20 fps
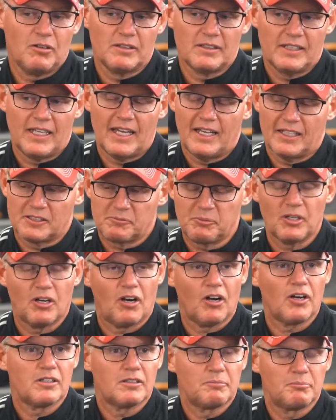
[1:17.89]
And yeah, it's been
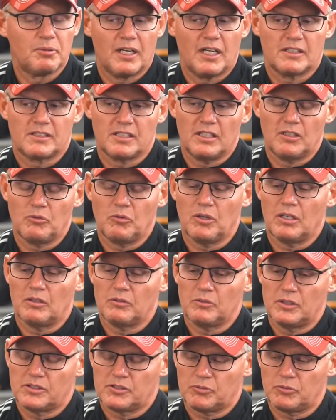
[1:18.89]
hard, but I tell you what,
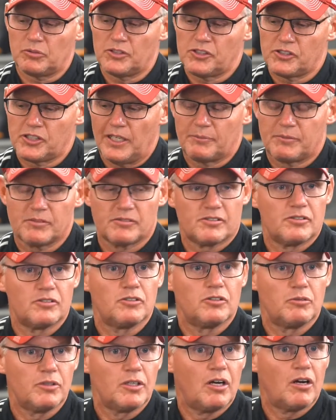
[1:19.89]
it's really shaped us into
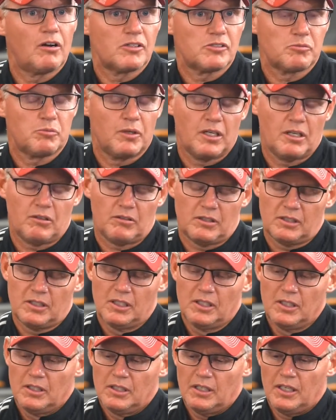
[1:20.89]
who we are as well, and
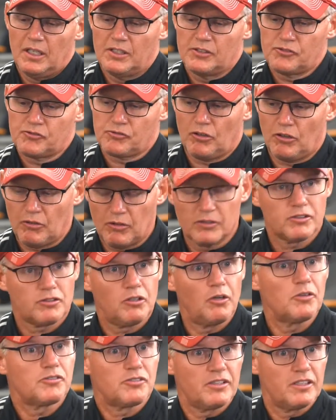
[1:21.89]
it's drawn us
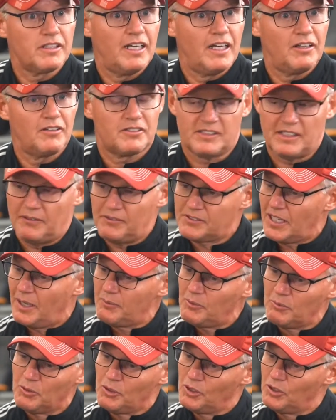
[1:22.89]
closer together, because every
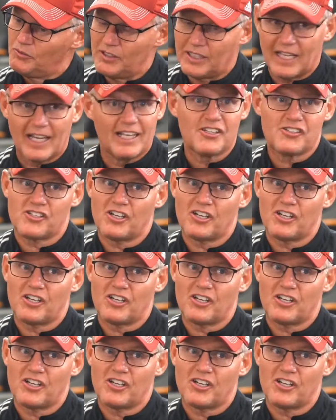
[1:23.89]
time you move, you got each